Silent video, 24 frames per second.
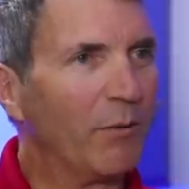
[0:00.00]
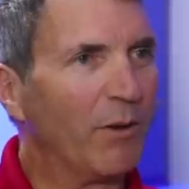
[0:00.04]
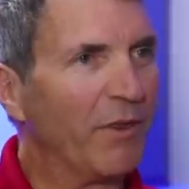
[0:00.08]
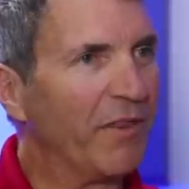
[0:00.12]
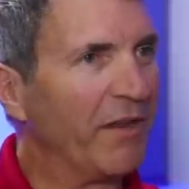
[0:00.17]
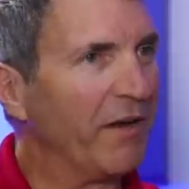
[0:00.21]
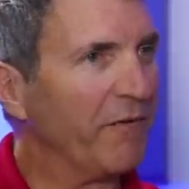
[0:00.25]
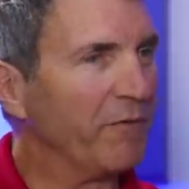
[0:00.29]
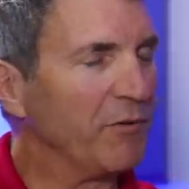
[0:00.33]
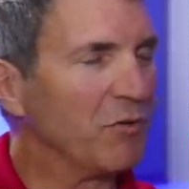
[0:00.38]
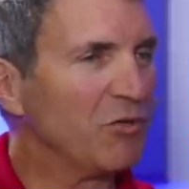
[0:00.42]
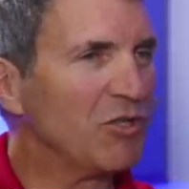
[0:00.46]
well,
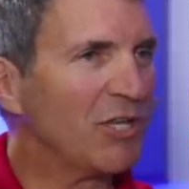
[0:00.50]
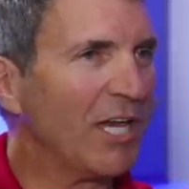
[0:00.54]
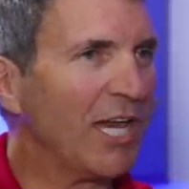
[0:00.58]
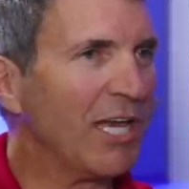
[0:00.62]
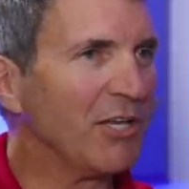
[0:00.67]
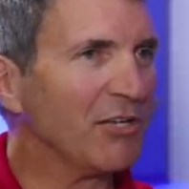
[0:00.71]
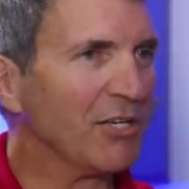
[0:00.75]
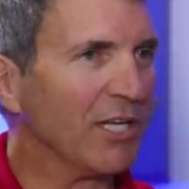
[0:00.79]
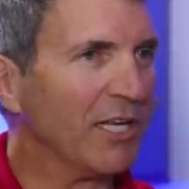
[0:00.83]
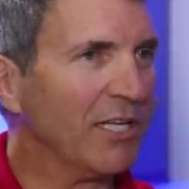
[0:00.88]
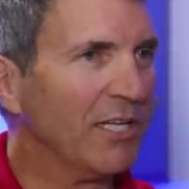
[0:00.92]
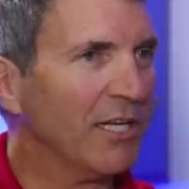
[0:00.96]
then if you
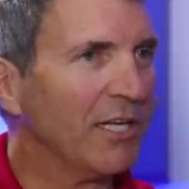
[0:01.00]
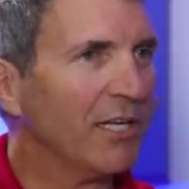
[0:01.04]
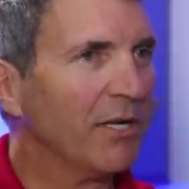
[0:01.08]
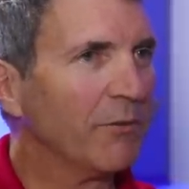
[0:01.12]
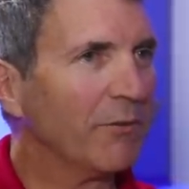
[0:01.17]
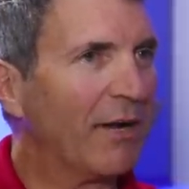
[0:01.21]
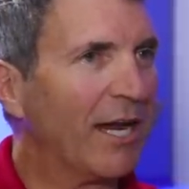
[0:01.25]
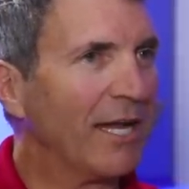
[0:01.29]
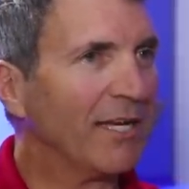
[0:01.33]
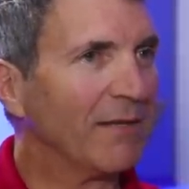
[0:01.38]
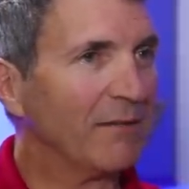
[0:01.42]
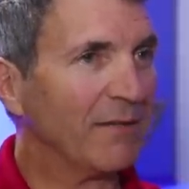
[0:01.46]
change it,
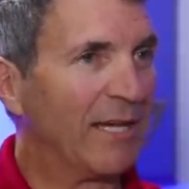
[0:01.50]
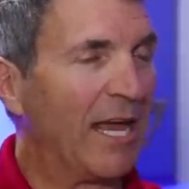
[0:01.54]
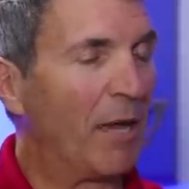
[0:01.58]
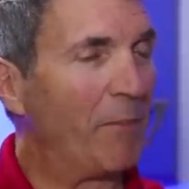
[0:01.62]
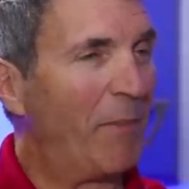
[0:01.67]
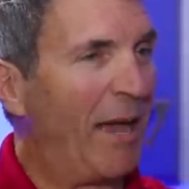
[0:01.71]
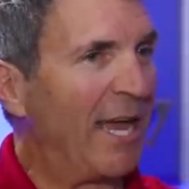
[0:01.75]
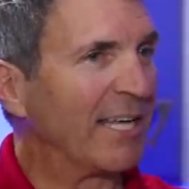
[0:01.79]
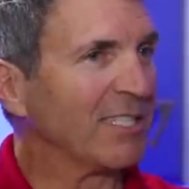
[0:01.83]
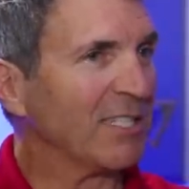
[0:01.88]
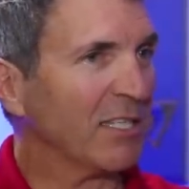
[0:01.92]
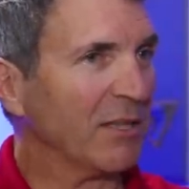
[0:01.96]
now
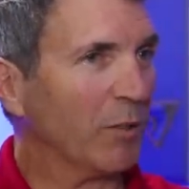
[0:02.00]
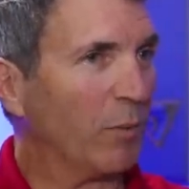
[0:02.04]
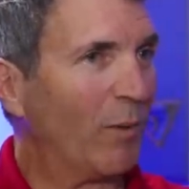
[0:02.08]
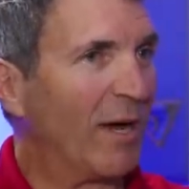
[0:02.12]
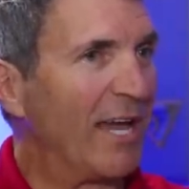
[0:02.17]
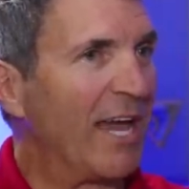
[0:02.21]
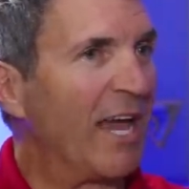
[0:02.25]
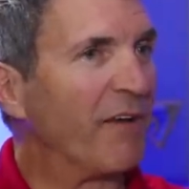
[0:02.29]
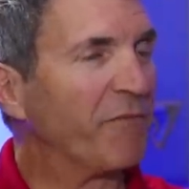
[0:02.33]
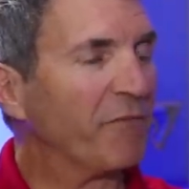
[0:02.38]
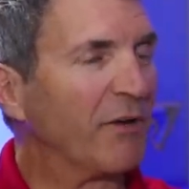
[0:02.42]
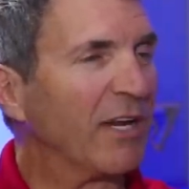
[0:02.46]
back to the
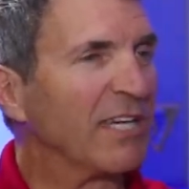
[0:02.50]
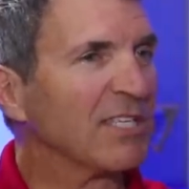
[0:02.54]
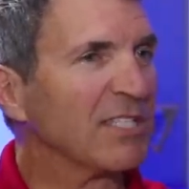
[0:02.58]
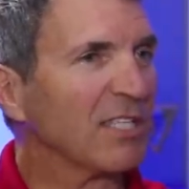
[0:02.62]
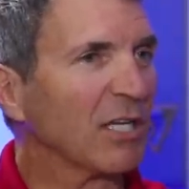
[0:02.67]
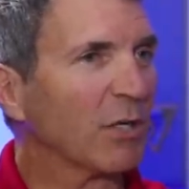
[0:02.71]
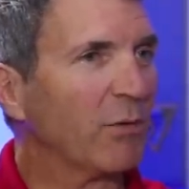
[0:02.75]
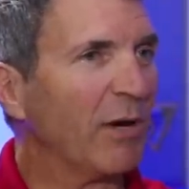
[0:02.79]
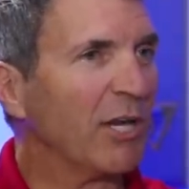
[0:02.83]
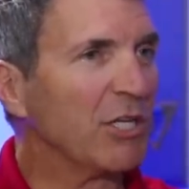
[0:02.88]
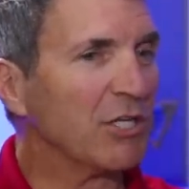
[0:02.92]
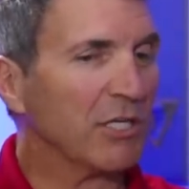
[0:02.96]
way I phrased
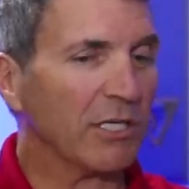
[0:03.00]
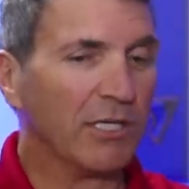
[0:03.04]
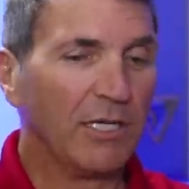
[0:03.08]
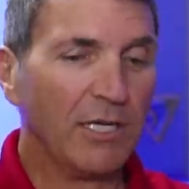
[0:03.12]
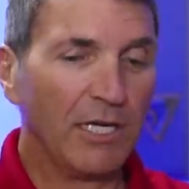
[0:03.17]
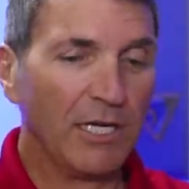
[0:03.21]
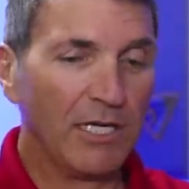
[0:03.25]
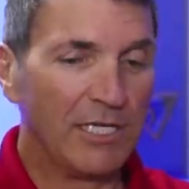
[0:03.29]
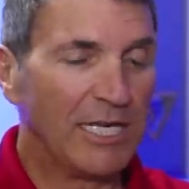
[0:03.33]
the question,